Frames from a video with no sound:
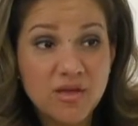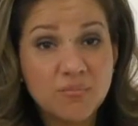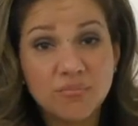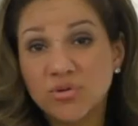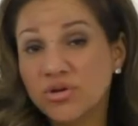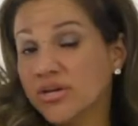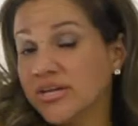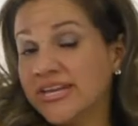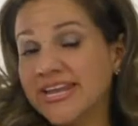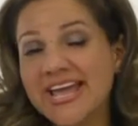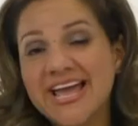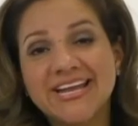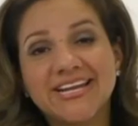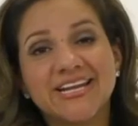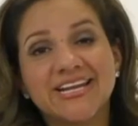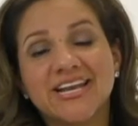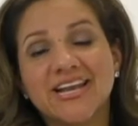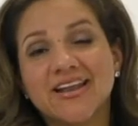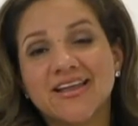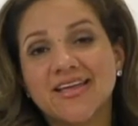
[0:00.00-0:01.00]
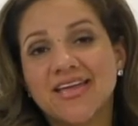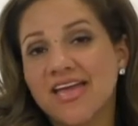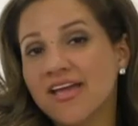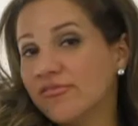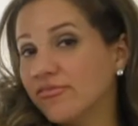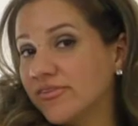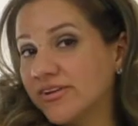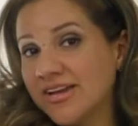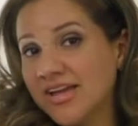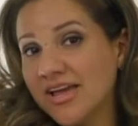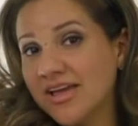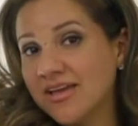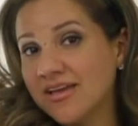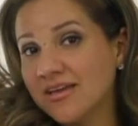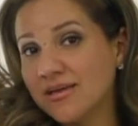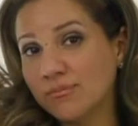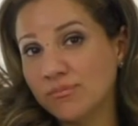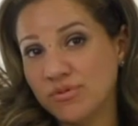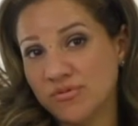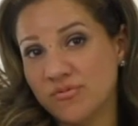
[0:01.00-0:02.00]
but could edit every day
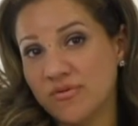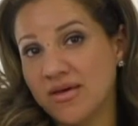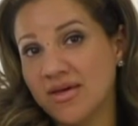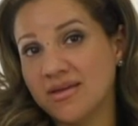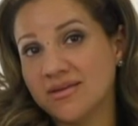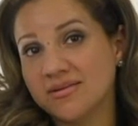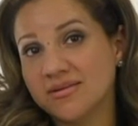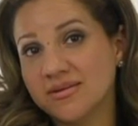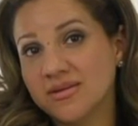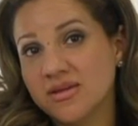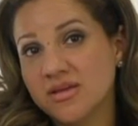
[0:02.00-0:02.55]
and be fine.